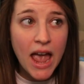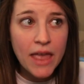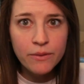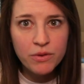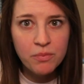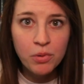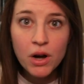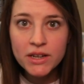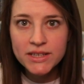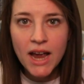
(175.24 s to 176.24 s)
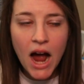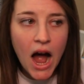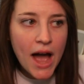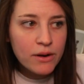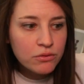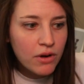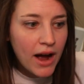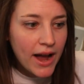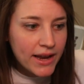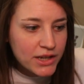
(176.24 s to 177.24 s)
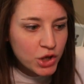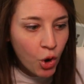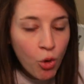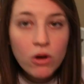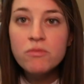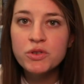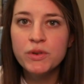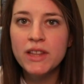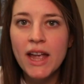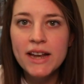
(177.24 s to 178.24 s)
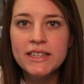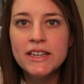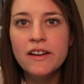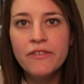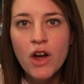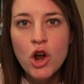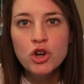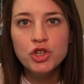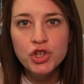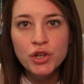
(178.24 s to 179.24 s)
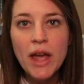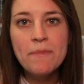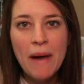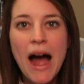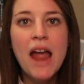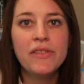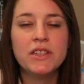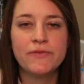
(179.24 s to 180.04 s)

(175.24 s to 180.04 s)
And with books, I get torn between the idea of, should I buy this